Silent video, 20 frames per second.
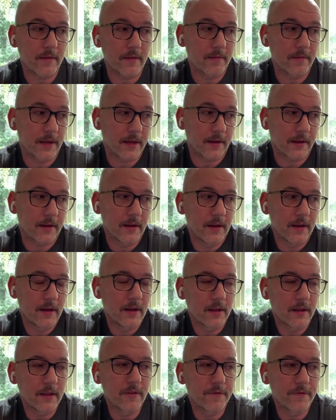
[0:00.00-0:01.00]
like
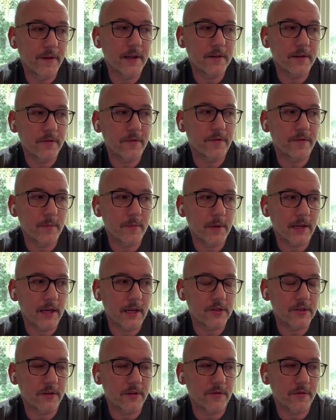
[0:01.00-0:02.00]
the fun of a film like
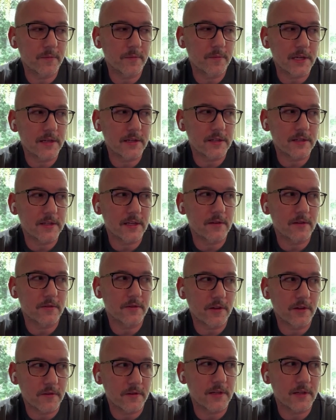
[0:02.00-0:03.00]
Azrael for me is that you
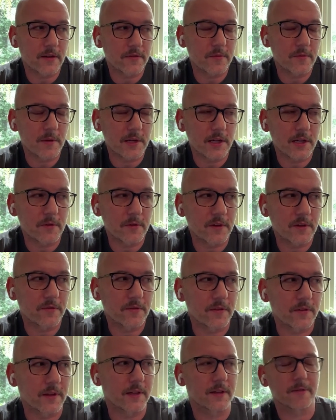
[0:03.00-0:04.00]
don't have to make a movie
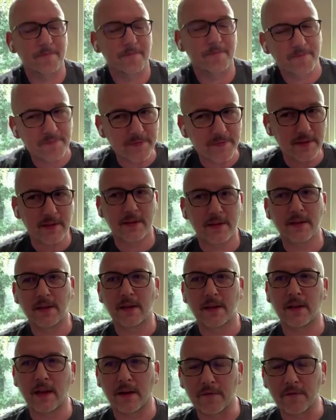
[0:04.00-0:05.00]
for like
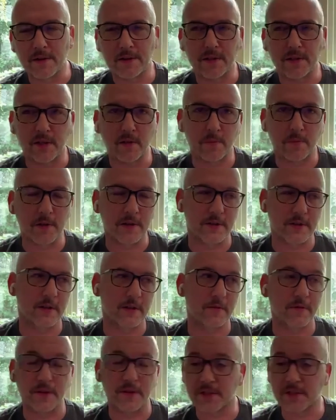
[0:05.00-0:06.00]
every single
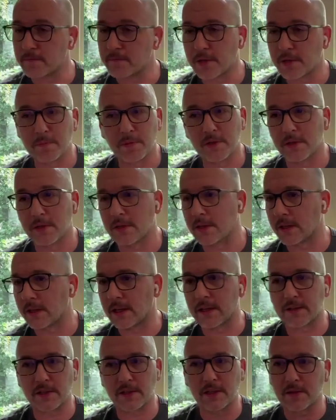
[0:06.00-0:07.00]
person. For some people,
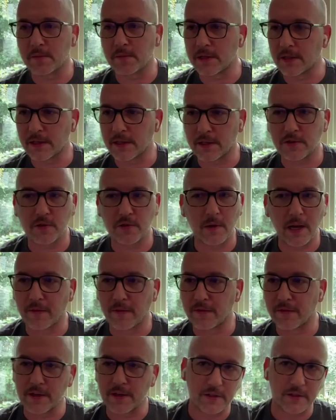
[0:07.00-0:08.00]
it's going to be like too
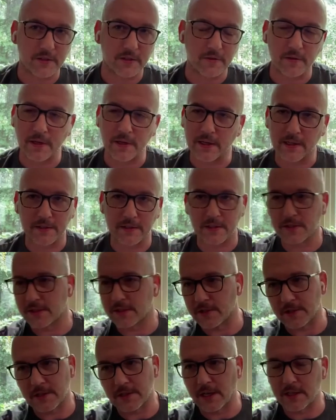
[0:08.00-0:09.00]
obvious a story because it's
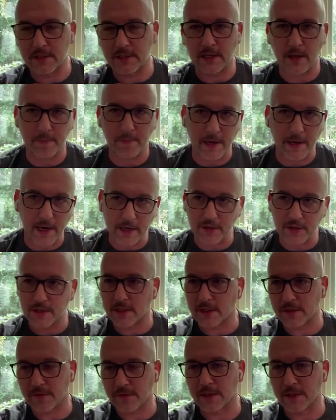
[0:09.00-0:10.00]
just nonstop action.
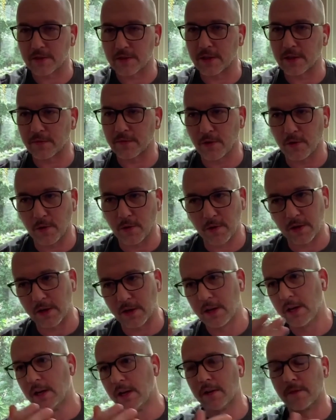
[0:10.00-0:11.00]
It's fairly straightforward.
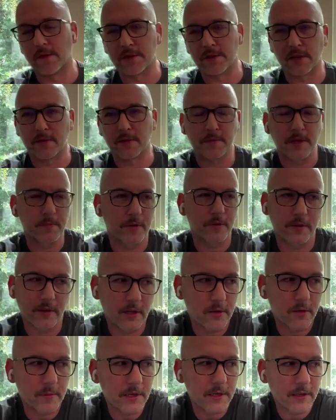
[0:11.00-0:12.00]
For some people, they're
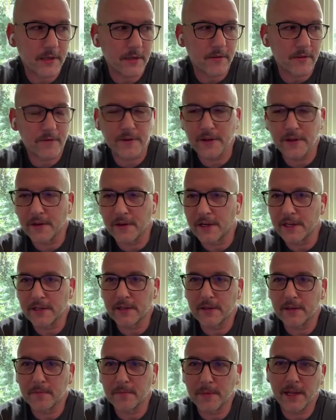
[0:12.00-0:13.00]
going to be like
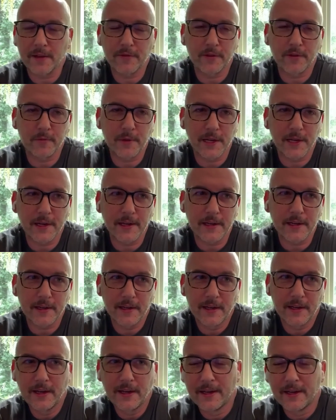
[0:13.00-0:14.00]
infuriated and baffled by it.
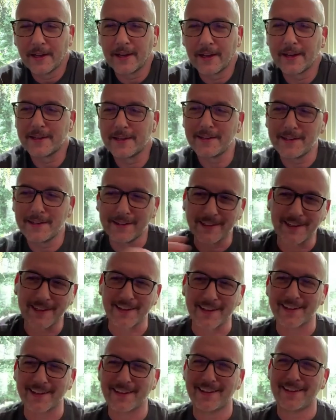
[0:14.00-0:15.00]

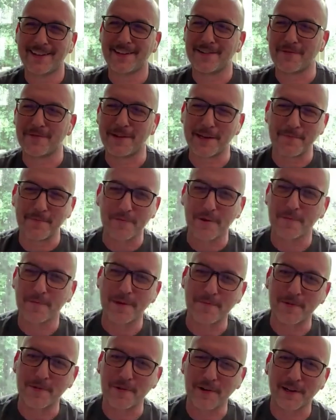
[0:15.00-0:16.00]
Ideally, we get more
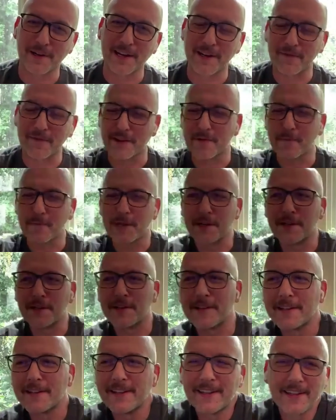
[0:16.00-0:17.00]
people who are kind of in the
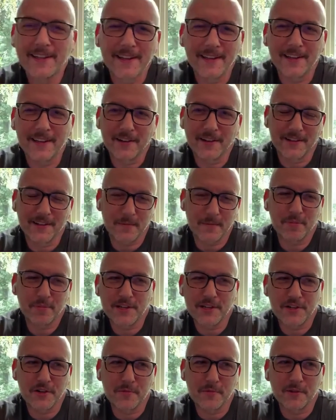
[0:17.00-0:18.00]
middle and are like
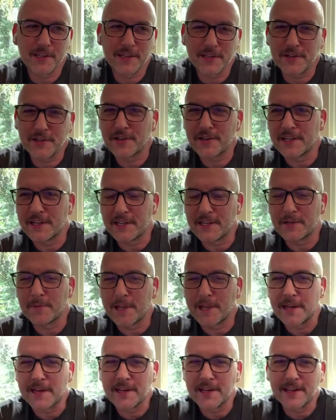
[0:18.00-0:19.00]
pleasurably intrigued
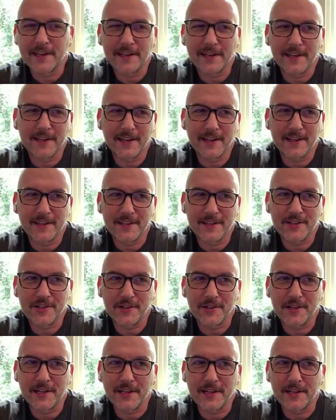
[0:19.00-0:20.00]
by it and
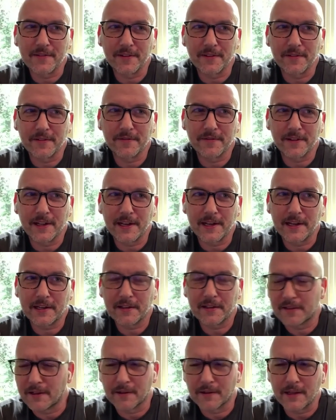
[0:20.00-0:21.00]
enjoy it, even if
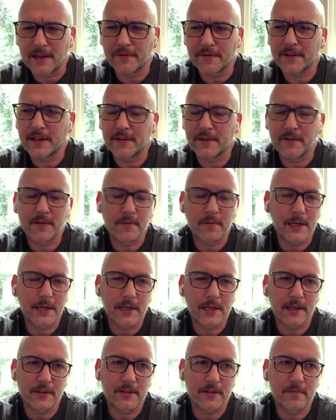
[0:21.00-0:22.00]
like they're left kind of
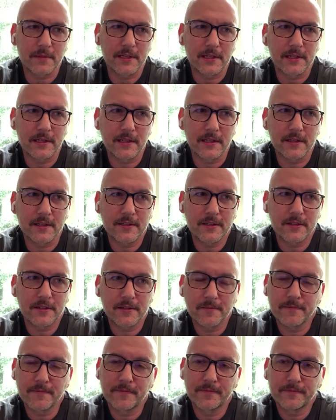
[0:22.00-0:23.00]
debating some details.